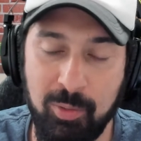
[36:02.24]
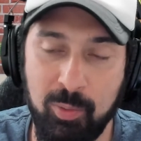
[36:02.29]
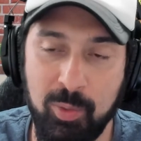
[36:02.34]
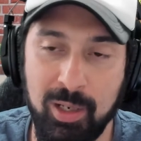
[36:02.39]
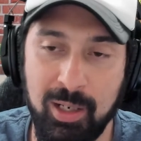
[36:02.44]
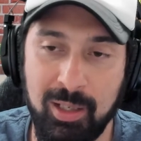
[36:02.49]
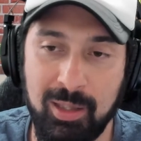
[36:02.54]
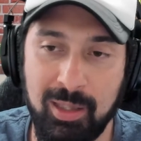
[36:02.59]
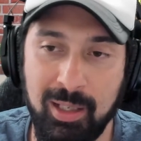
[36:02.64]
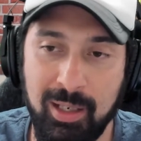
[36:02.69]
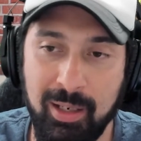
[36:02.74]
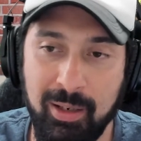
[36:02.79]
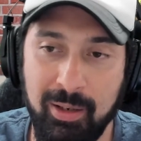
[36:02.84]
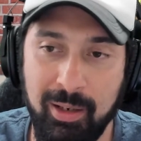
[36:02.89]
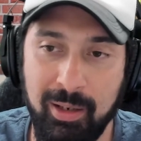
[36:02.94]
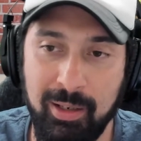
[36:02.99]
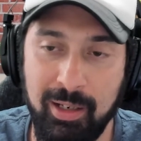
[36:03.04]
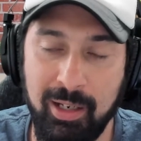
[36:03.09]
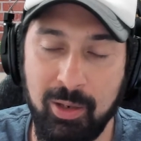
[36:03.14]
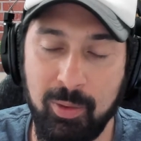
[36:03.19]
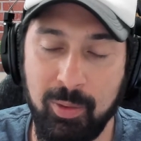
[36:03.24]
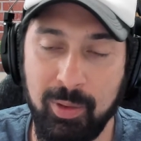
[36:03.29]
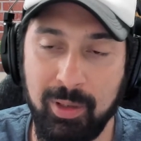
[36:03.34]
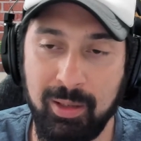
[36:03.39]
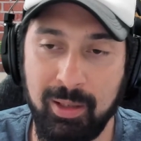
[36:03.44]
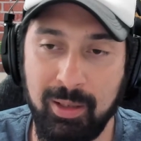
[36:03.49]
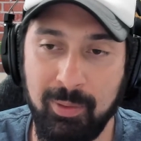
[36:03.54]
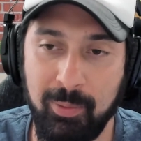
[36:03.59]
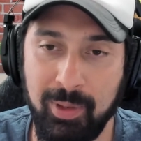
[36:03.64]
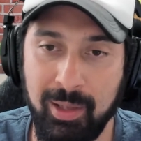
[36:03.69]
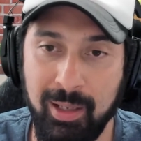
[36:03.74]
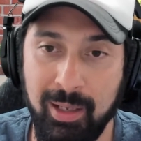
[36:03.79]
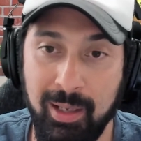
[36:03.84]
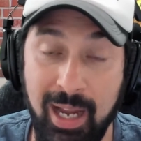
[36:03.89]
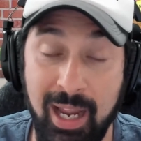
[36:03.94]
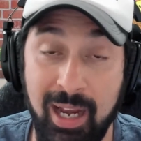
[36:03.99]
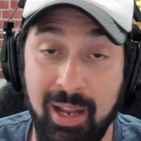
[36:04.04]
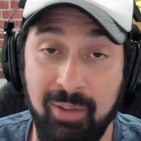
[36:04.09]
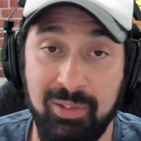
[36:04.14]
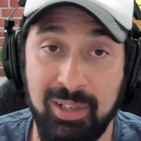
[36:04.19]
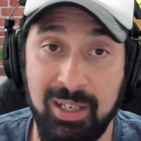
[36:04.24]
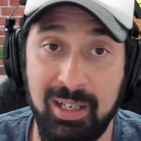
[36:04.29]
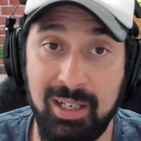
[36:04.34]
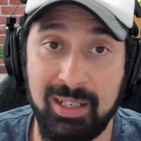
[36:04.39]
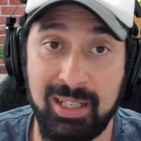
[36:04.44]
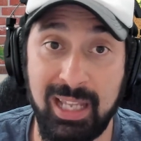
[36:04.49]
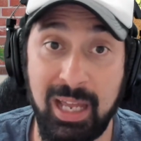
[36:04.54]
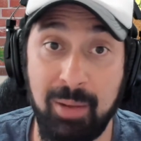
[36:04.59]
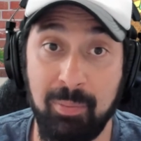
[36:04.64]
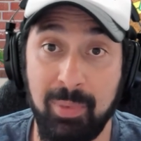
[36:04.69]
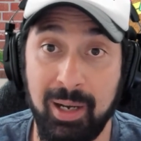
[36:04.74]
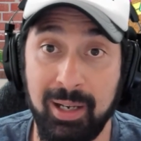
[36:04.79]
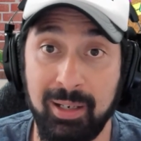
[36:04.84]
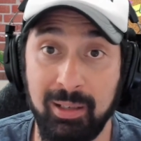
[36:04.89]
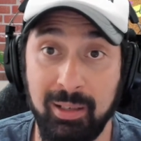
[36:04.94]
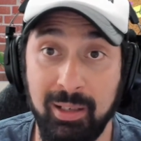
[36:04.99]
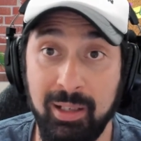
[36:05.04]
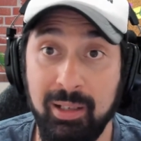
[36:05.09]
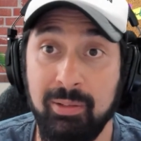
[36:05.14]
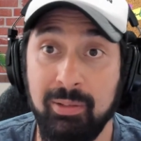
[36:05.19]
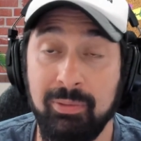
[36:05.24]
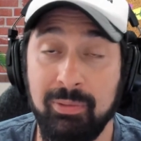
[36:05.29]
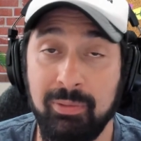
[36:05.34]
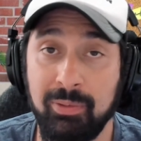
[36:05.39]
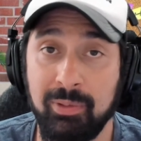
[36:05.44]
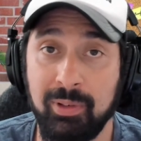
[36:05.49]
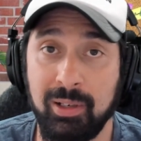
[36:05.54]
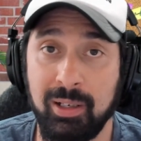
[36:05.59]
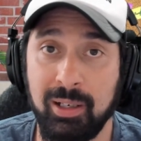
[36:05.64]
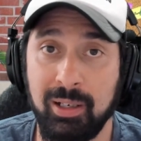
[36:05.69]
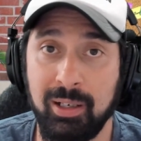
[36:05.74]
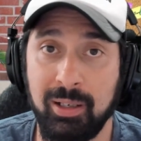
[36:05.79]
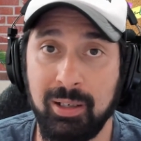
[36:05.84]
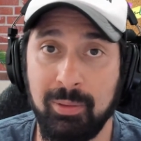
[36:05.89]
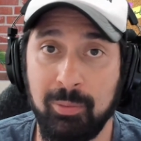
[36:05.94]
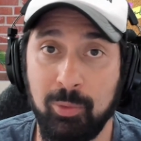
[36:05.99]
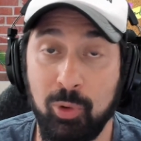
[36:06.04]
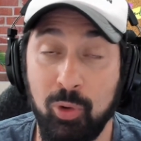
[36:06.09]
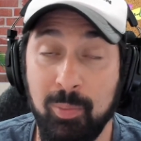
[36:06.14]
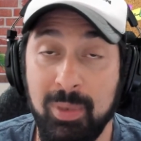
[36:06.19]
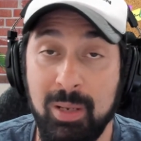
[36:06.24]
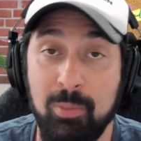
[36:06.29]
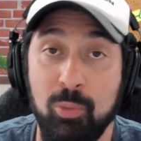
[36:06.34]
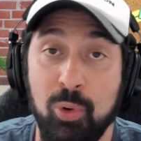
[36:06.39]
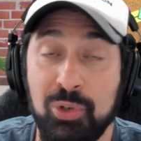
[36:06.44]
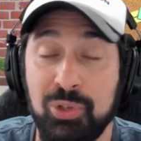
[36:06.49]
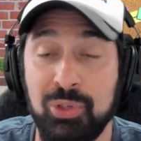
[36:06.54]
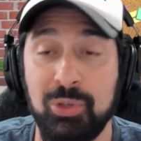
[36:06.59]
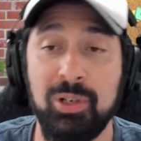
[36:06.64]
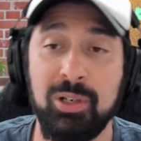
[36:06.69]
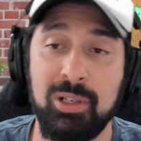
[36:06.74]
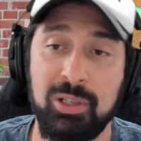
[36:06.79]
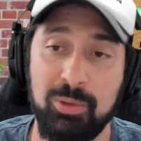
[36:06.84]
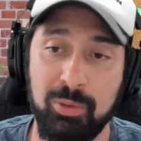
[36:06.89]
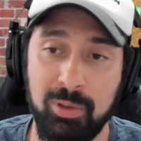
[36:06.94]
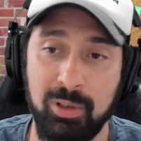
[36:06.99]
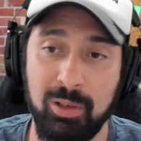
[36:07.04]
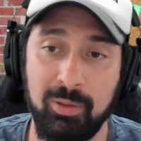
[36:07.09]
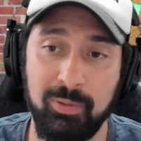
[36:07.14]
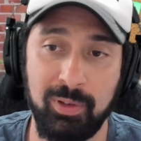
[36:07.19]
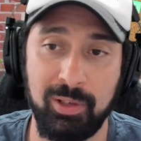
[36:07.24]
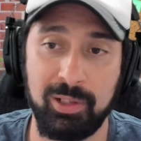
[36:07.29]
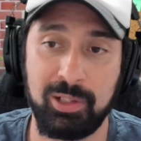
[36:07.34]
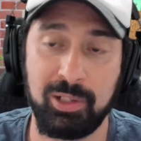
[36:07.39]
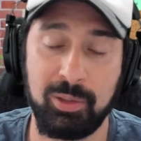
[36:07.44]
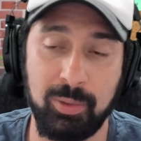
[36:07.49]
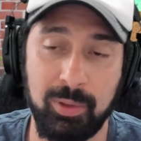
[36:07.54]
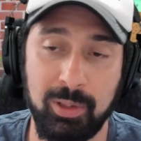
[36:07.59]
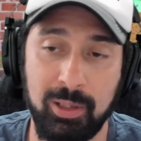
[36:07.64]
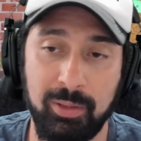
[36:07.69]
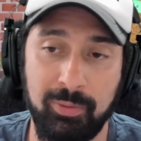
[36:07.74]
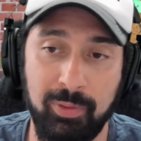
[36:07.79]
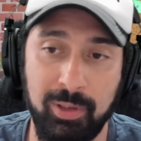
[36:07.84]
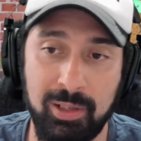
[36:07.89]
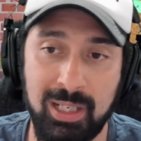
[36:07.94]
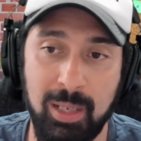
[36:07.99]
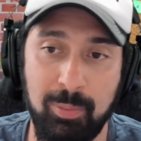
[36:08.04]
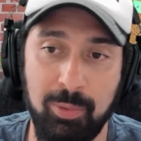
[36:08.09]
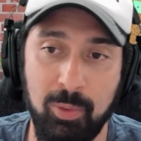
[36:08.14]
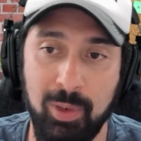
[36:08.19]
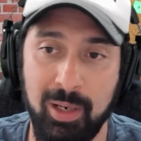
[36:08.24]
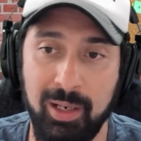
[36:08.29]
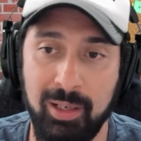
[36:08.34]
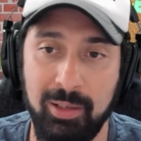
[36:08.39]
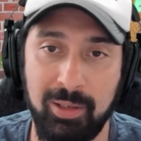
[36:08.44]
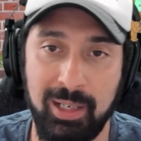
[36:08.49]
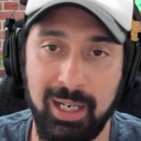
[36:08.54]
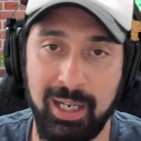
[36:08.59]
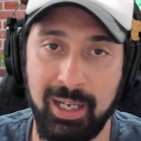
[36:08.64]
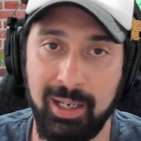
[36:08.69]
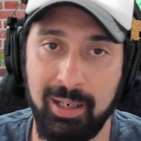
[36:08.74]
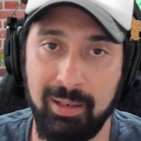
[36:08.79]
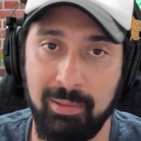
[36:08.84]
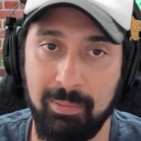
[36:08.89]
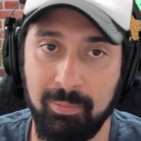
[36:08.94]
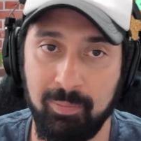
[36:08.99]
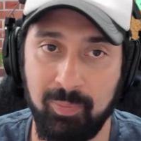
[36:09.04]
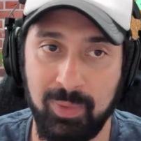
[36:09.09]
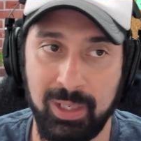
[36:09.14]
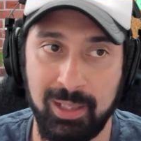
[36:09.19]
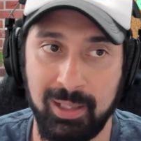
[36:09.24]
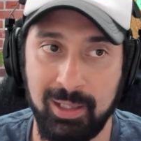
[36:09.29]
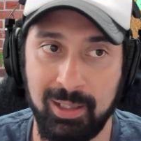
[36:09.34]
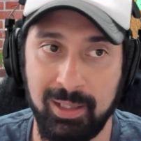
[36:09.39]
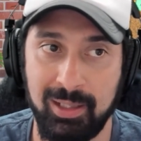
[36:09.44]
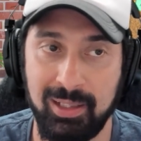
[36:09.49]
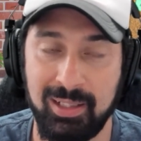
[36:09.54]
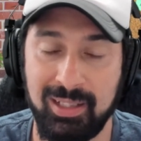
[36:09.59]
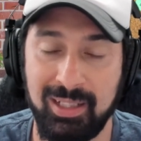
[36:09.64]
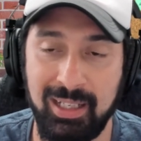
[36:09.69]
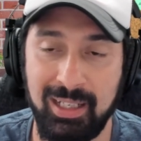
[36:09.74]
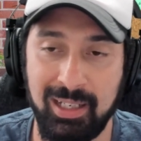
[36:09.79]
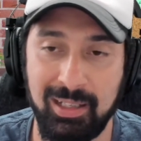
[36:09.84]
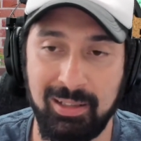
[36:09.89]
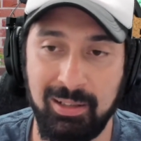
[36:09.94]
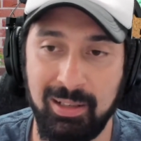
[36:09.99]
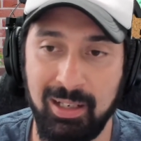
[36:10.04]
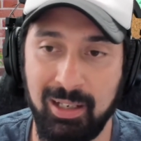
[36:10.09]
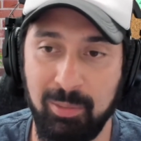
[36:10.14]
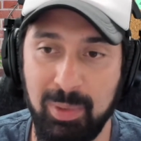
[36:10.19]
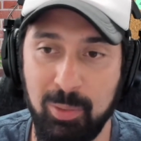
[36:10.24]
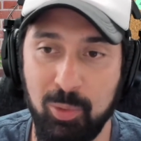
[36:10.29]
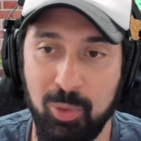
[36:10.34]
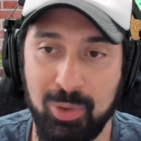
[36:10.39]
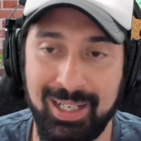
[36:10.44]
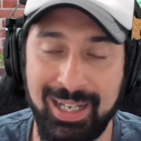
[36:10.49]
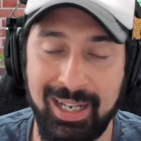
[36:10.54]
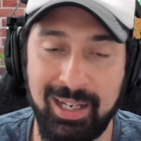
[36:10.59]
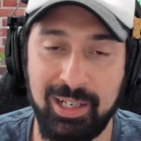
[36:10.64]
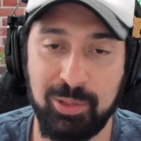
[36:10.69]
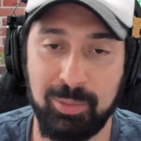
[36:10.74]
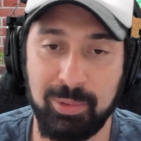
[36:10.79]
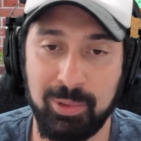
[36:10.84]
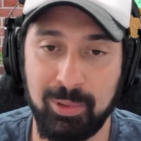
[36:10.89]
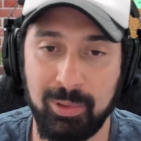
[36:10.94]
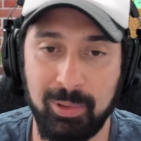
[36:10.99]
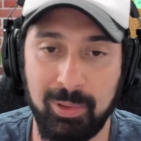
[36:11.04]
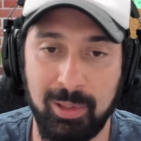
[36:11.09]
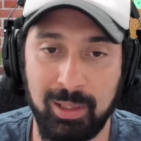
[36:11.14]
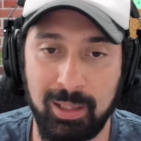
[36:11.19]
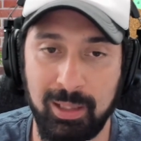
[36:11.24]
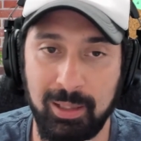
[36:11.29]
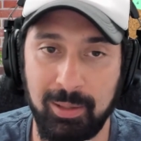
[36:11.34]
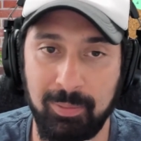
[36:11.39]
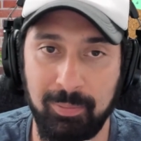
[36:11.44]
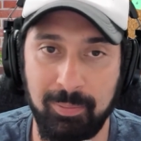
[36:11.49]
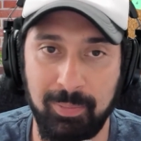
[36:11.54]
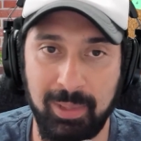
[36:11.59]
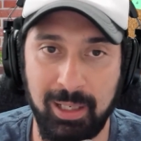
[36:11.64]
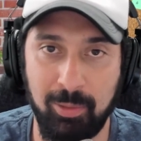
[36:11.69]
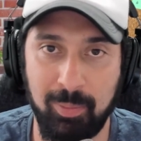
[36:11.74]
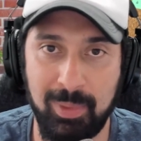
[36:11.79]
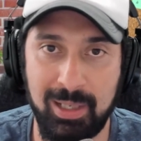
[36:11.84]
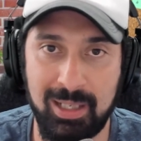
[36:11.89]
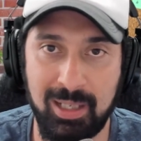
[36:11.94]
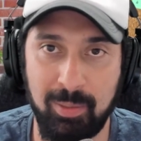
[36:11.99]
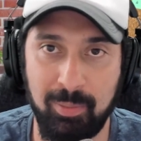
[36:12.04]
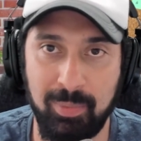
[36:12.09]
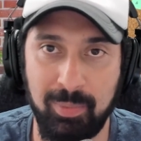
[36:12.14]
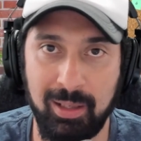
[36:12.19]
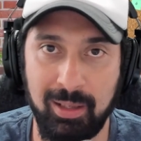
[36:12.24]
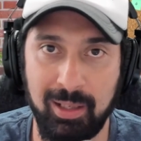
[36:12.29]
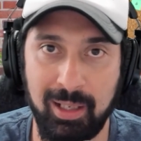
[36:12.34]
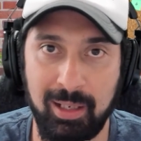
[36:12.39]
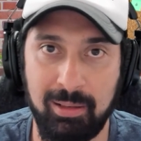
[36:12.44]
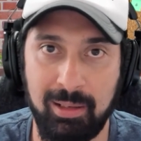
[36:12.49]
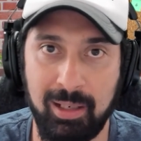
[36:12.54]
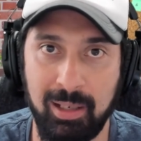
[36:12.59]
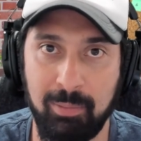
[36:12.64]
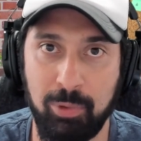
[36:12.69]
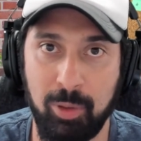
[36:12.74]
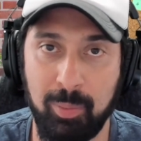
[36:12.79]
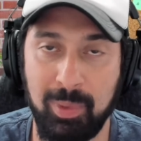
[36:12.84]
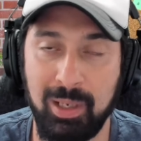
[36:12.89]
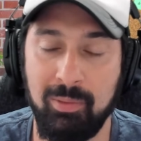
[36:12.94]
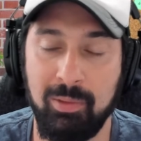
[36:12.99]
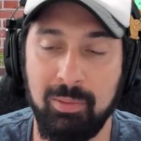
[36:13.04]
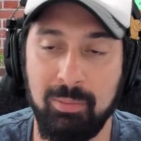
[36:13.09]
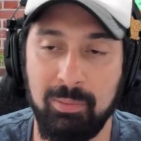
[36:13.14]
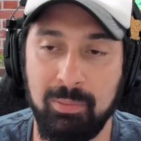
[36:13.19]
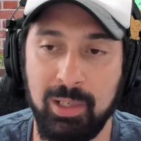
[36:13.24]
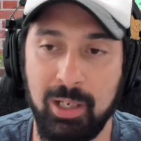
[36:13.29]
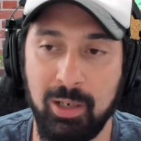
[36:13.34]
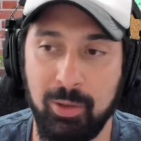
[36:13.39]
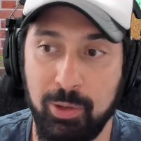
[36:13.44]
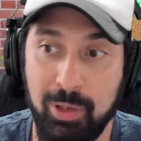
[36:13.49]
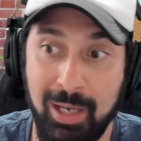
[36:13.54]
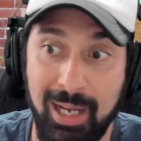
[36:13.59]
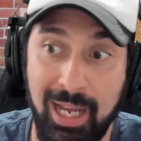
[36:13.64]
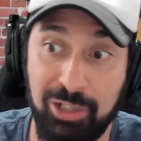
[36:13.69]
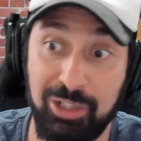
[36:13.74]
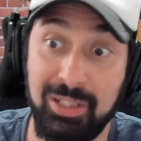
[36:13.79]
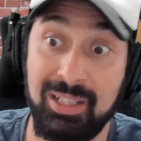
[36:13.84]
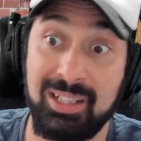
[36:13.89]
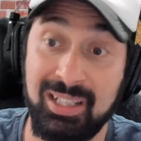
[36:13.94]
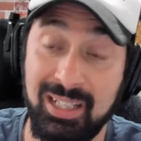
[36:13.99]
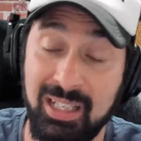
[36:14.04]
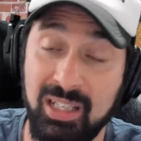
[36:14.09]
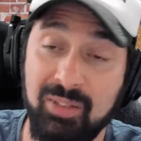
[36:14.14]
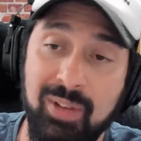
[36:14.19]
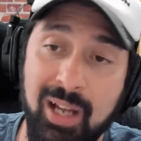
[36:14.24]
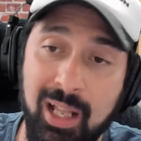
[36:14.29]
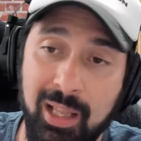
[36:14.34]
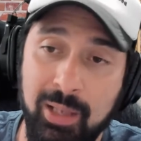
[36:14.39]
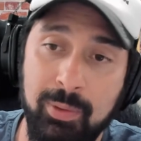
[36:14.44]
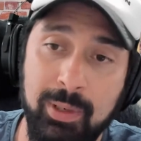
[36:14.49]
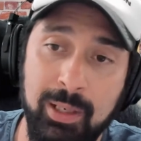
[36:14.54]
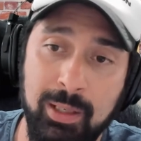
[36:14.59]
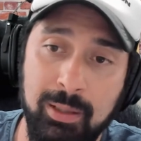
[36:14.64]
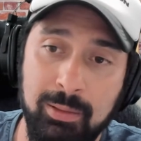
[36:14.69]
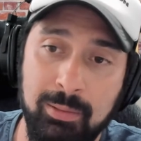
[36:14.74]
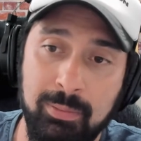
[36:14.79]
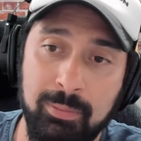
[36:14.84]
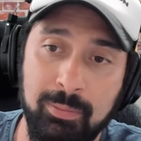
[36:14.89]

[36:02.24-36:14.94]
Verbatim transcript: to work there, and you know, with NFTs that might live or be more suited to a virtual world, for example, where you can see it. It'll be more tangible. It'll be something that can probably, you know, you can actually see the value in it.